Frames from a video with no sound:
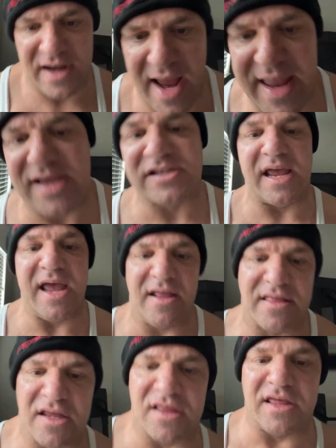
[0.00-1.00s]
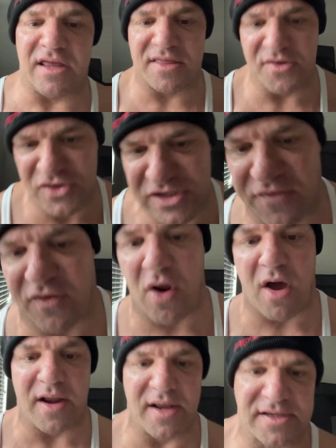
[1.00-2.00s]
I guess to hit those different
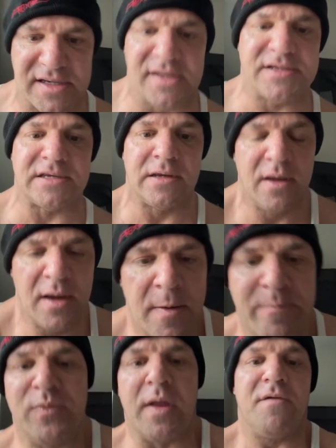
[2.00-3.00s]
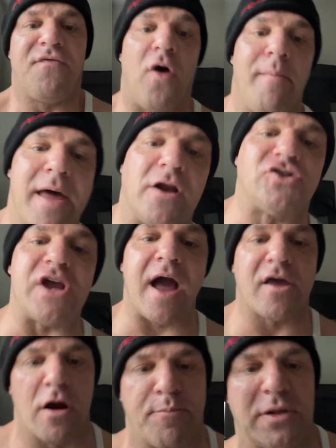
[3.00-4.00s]
audiences. Full Metal
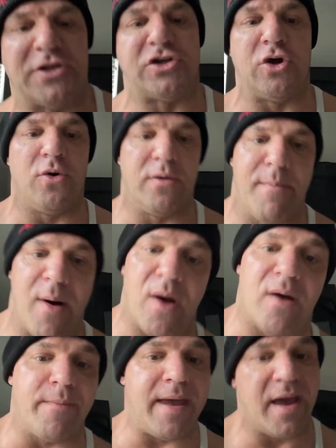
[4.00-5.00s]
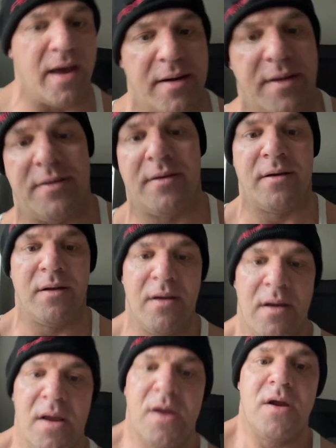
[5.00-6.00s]
Jacket or Platoon, man,
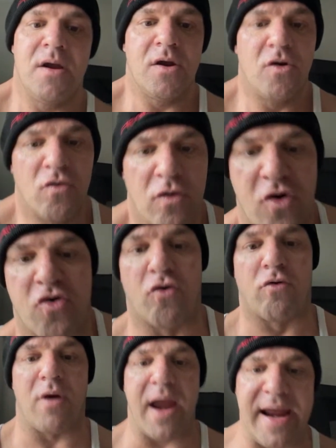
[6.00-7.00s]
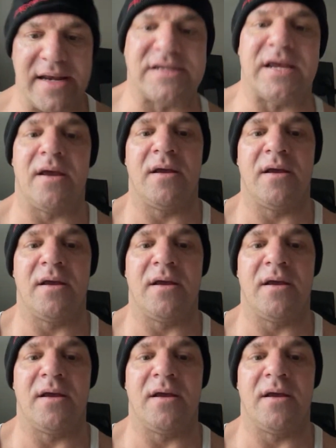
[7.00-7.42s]
great.